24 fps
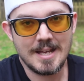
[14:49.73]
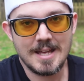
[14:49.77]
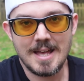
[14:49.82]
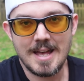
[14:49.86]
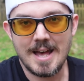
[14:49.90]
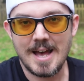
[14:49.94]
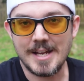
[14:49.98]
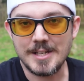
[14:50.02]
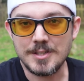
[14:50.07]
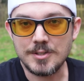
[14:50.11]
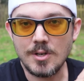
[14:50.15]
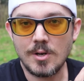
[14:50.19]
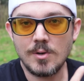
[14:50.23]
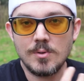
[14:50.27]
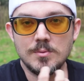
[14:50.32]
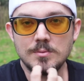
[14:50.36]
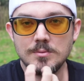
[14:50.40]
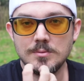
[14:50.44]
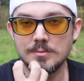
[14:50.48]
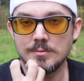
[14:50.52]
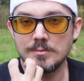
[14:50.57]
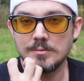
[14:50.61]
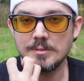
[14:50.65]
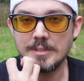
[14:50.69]
I don't
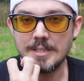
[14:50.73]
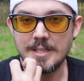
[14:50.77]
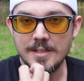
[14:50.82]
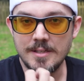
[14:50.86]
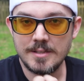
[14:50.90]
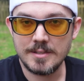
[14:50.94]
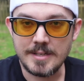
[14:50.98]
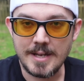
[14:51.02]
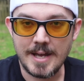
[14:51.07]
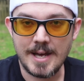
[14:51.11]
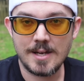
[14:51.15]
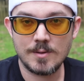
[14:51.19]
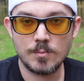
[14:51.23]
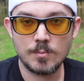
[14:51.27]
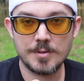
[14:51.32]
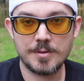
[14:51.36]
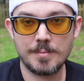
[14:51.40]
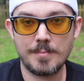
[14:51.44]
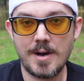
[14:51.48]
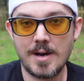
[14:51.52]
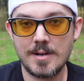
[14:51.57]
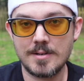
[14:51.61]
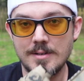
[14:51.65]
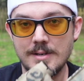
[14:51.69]
get down with
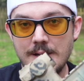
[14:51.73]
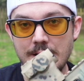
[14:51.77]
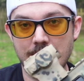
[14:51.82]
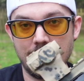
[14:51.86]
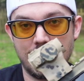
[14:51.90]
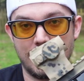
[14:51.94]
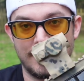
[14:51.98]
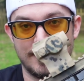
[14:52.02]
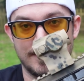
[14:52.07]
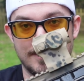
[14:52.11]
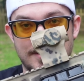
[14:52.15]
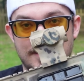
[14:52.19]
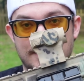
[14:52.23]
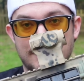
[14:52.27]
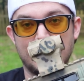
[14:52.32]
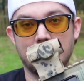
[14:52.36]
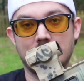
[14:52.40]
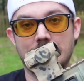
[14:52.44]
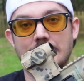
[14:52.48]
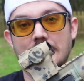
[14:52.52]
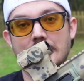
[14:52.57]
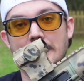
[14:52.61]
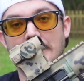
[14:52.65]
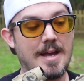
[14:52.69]
modern ARs.
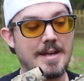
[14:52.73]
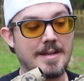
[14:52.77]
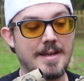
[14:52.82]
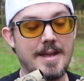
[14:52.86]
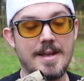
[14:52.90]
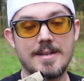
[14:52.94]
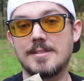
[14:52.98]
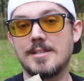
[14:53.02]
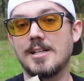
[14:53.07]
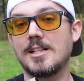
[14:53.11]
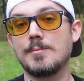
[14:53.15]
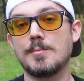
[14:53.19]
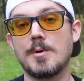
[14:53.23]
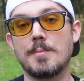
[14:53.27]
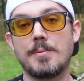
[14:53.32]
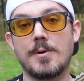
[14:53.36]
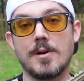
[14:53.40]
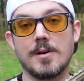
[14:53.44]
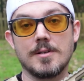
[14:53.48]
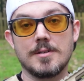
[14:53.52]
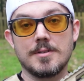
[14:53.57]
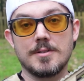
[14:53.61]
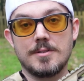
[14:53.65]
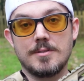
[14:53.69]
I can't tell them
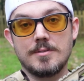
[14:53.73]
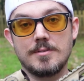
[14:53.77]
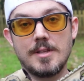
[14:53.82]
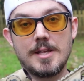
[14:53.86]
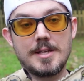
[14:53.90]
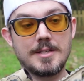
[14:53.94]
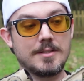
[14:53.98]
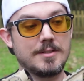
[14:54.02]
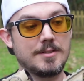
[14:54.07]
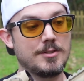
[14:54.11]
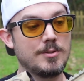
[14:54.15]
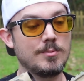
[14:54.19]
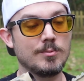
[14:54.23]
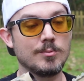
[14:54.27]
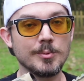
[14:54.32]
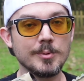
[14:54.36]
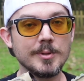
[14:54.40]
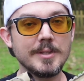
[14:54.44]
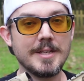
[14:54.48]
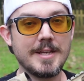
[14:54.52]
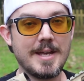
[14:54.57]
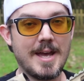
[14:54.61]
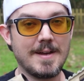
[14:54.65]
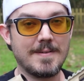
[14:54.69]
apart, dude. Like, you would
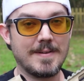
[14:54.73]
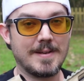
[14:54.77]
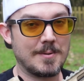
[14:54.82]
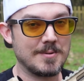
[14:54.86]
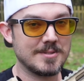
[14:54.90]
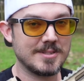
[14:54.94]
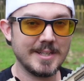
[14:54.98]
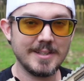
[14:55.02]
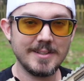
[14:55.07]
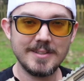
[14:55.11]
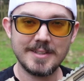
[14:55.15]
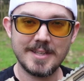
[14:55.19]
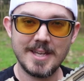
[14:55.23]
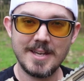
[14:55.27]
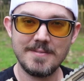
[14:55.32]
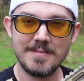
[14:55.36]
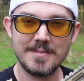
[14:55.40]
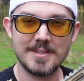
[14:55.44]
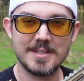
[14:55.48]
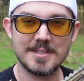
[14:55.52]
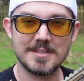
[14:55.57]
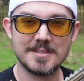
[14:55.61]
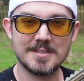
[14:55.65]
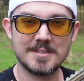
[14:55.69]
really have, and I was telling Kevin
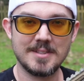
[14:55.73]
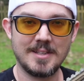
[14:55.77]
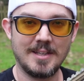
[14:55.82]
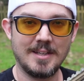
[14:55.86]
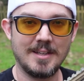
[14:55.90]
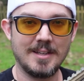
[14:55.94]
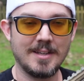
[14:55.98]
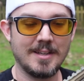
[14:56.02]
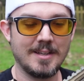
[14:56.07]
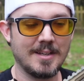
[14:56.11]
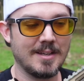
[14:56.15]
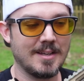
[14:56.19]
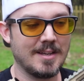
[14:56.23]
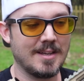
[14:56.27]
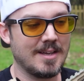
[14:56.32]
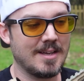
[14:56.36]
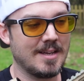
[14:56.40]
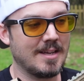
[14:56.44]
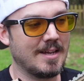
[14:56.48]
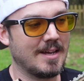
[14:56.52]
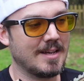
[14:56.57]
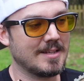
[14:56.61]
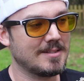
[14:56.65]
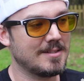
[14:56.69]
this,
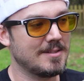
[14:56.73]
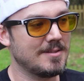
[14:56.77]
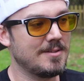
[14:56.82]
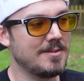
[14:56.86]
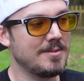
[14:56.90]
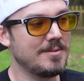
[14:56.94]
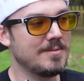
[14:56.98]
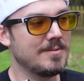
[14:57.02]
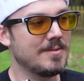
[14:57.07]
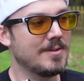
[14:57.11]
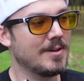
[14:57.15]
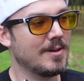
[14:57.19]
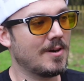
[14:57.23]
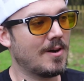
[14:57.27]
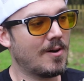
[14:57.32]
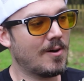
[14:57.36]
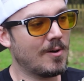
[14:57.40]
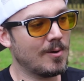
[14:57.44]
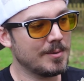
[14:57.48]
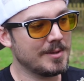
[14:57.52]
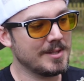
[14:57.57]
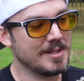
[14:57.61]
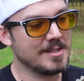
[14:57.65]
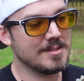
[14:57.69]
I said, dude,
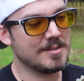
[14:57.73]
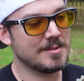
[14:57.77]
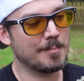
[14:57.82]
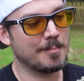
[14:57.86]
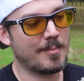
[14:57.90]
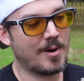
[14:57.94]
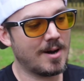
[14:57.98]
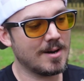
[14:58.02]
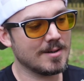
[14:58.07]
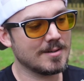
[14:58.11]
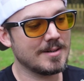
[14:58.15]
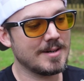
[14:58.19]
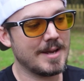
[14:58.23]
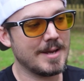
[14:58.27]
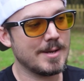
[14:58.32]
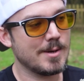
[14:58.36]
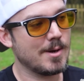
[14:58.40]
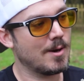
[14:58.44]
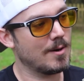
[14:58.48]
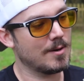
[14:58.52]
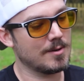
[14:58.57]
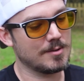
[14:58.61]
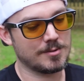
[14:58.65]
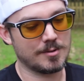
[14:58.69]
all these modern
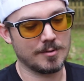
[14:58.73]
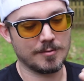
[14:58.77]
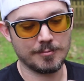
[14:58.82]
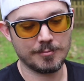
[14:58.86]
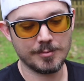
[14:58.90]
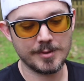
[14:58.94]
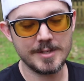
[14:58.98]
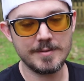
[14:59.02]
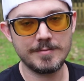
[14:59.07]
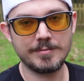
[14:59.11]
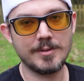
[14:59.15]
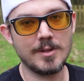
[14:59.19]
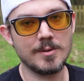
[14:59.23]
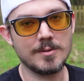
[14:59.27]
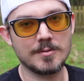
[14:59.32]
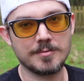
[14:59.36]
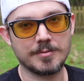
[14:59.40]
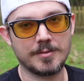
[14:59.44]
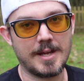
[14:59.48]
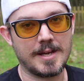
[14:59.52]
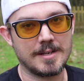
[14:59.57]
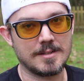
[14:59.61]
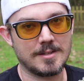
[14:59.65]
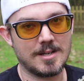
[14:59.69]
ARs, the free floated
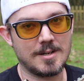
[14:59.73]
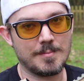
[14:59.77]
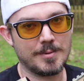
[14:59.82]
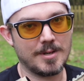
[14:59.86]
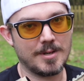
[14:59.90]
flat top